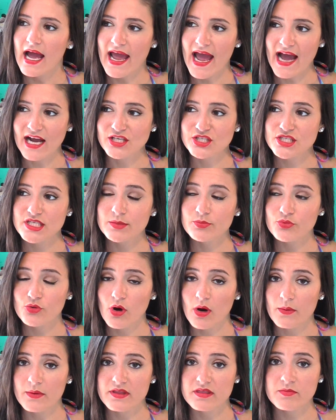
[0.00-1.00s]
I actually
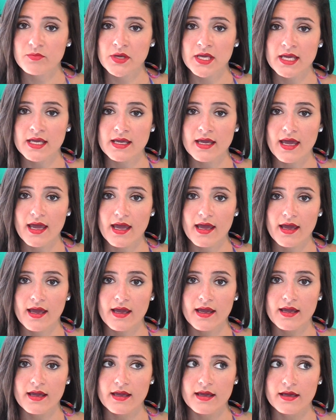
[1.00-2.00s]
brought with me
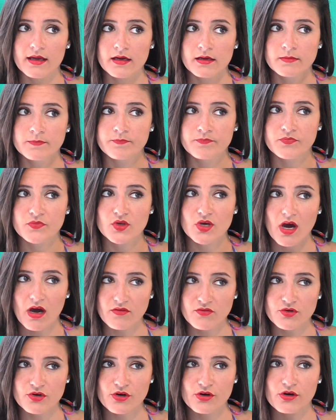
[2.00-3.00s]
a
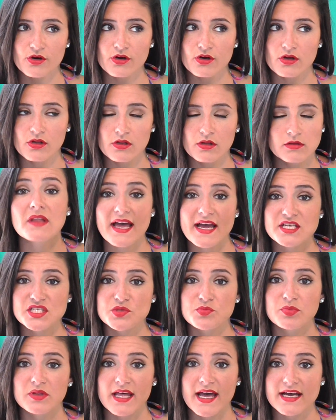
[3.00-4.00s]
CoverGirl
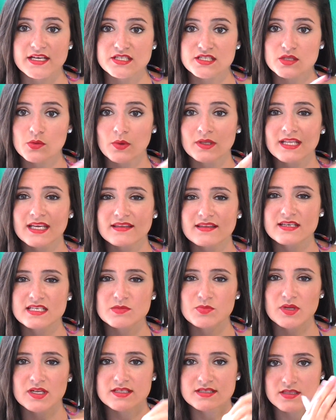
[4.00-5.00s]
Lash Blast, the one
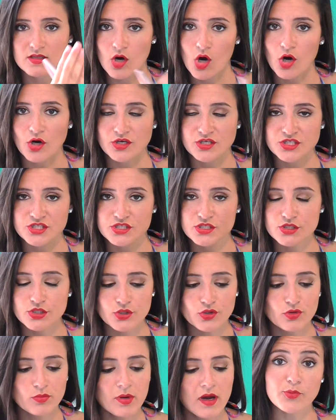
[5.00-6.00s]
this, but it's in the orange
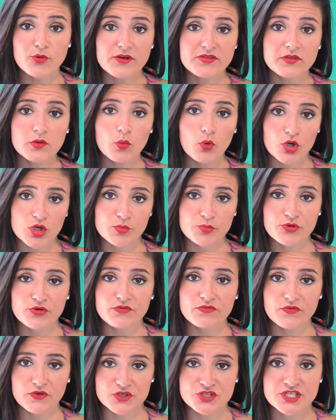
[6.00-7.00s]
tube. I brought the
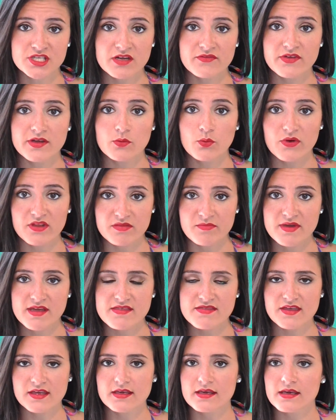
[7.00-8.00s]
waterproof version of it with
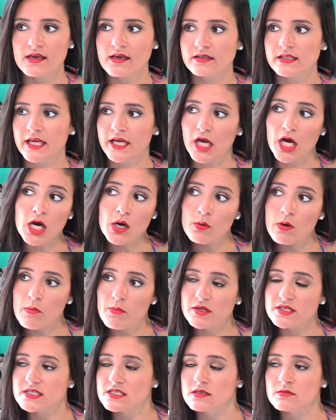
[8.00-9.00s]
me thinking like, oh,
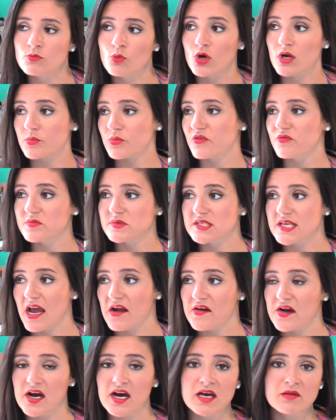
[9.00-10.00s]
I'll put some waterproof
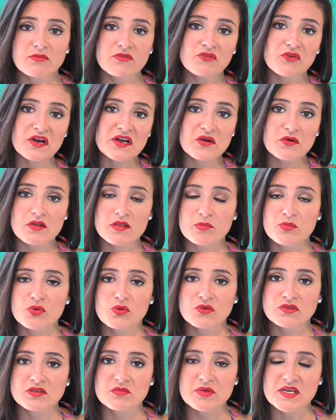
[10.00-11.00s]
mascara on before I go to the
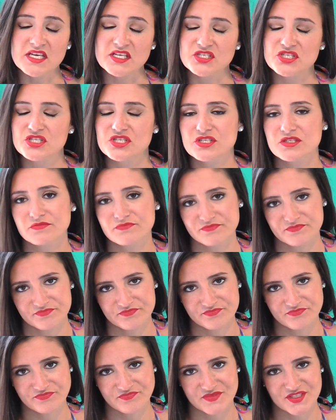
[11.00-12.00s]
pool and the beach.
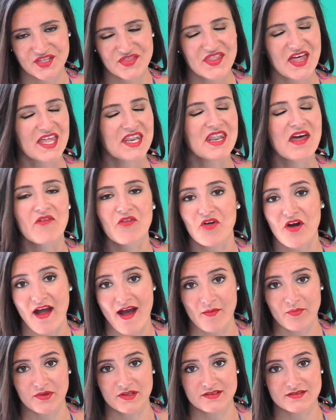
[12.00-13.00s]
That never
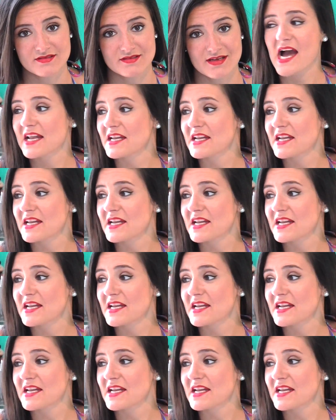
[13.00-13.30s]
happened.